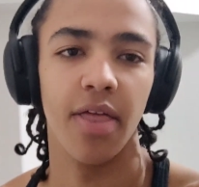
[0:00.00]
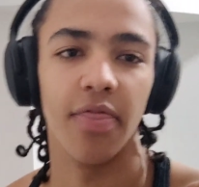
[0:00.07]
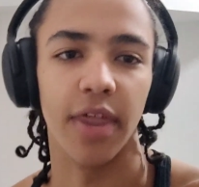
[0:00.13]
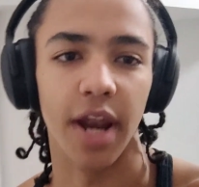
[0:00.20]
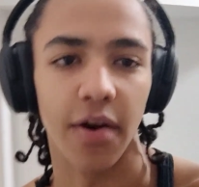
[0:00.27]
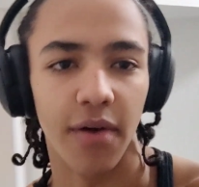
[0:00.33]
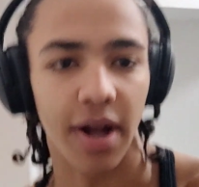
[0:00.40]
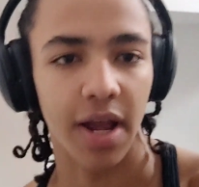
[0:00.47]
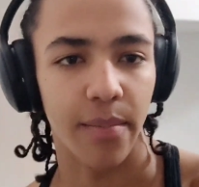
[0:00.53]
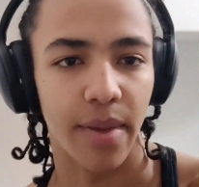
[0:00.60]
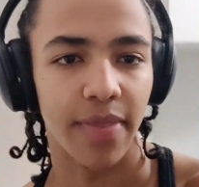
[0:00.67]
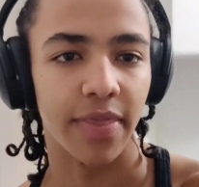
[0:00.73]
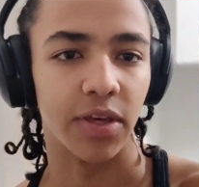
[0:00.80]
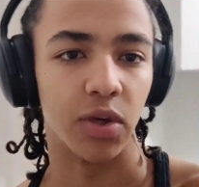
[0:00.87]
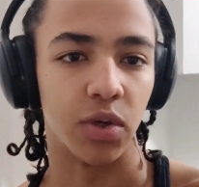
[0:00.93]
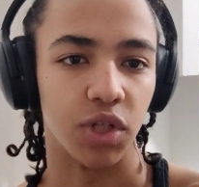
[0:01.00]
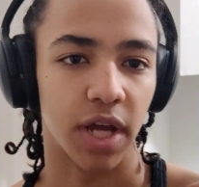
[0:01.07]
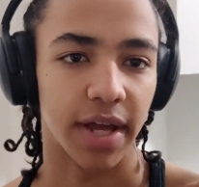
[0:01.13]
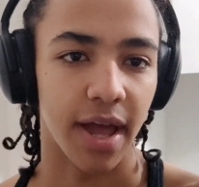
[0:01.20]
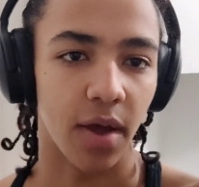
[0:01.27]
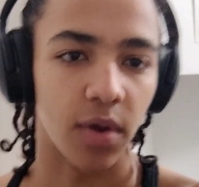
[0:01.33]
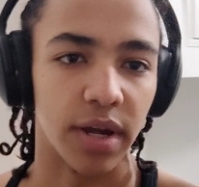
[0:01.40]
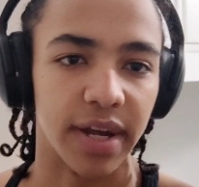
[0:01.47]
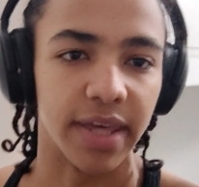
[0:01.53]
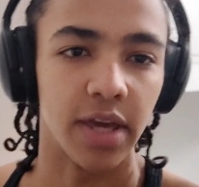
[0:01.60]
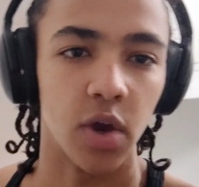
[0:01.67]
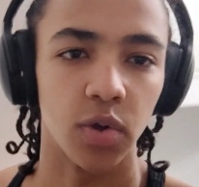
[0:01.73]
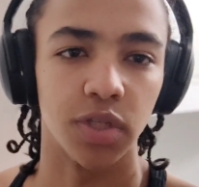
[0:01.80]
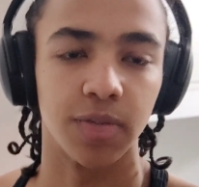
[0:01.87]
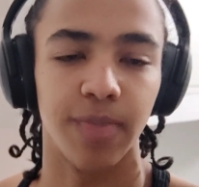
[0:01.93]
then I recommend that you check out
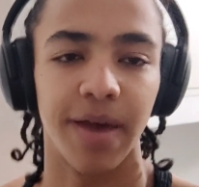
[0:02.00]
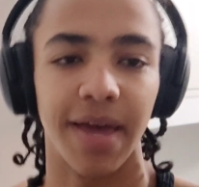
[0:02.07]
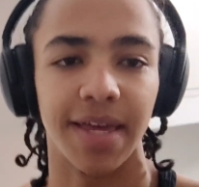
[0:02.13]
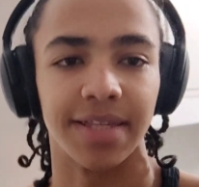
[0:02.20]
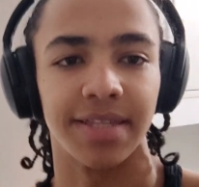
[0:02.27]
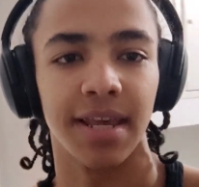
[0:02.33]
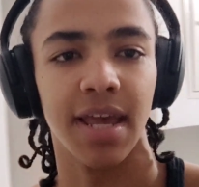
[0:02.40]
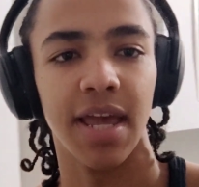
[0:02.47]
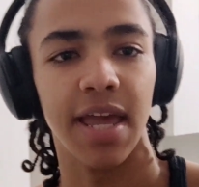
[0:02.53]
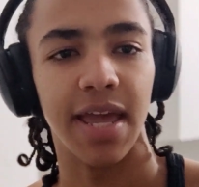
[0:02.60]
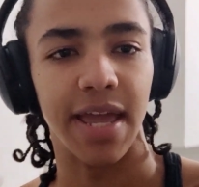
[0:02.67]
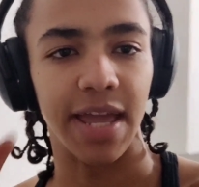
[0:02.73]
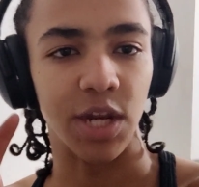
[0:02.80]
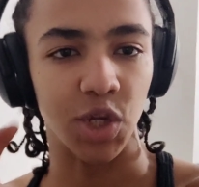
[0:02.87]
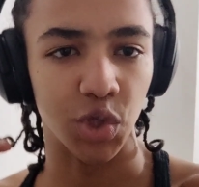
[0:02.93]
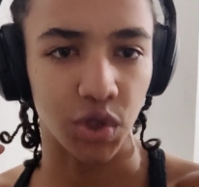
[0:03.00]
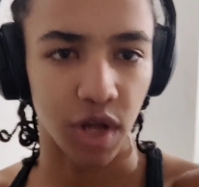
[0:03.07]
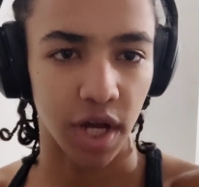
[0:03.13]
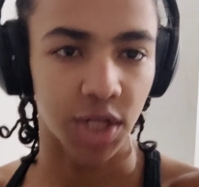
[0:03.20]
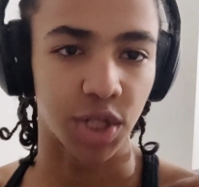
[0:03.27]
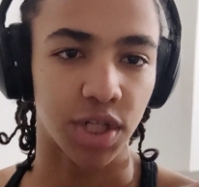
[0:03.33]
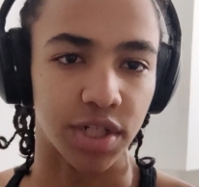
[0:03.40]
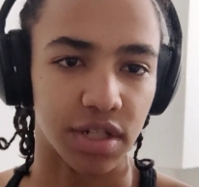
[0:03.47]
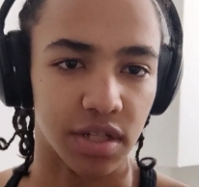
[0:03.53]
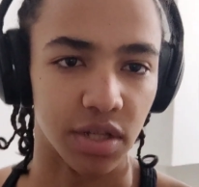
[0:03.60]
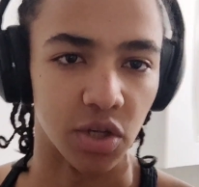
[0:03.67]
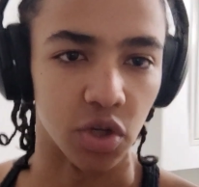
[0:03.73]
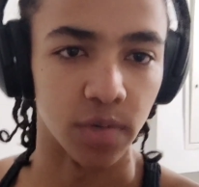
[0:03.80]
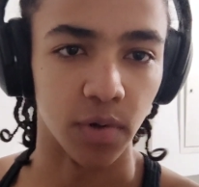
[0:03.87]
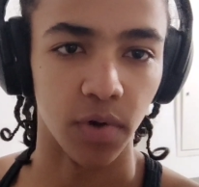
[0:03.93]
Neo Spare's Introduction to the
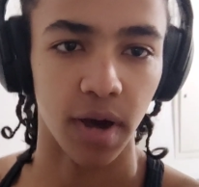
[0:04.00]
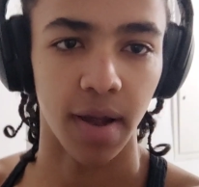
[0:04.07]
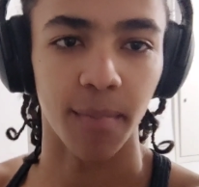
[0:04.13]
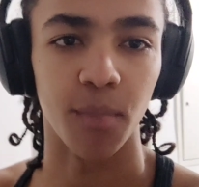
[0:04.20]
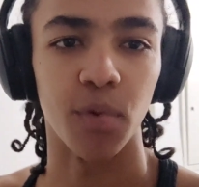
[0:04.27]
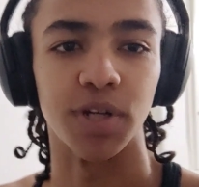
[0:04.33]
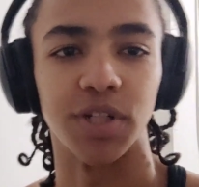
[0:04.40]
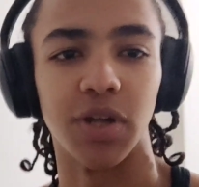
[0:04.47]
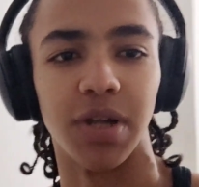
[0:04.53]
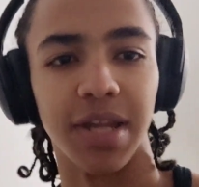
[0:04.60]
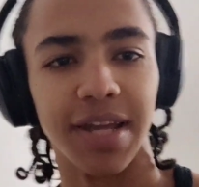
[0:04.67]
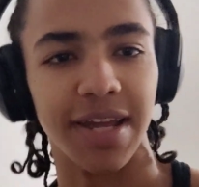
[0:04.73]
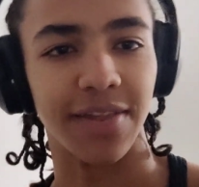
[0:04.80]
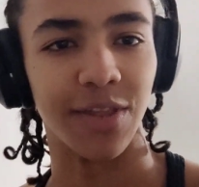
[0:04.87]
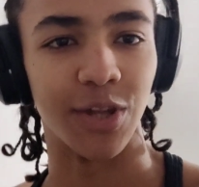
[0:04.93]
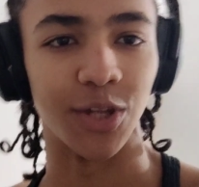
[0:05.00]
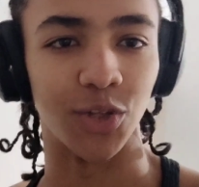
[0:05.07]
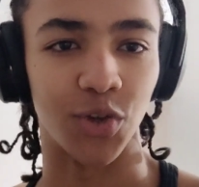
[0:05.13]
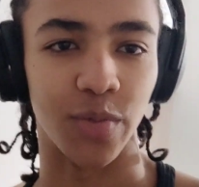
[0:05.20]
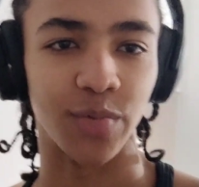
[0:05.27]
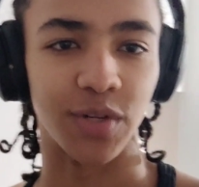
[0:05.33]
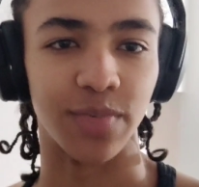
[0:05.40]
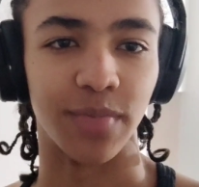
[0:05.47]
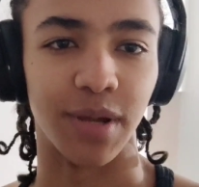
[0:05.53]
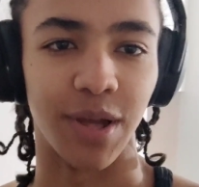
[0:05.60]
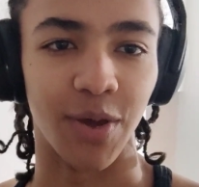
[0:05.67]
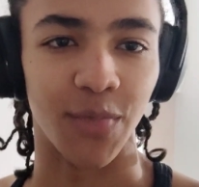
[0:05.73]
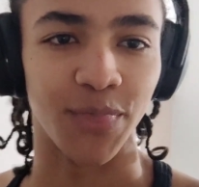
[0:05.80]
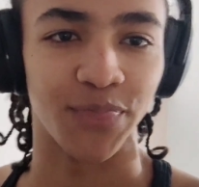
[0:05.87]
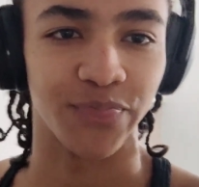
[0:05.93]
Numerogram, which I'll link in the description below.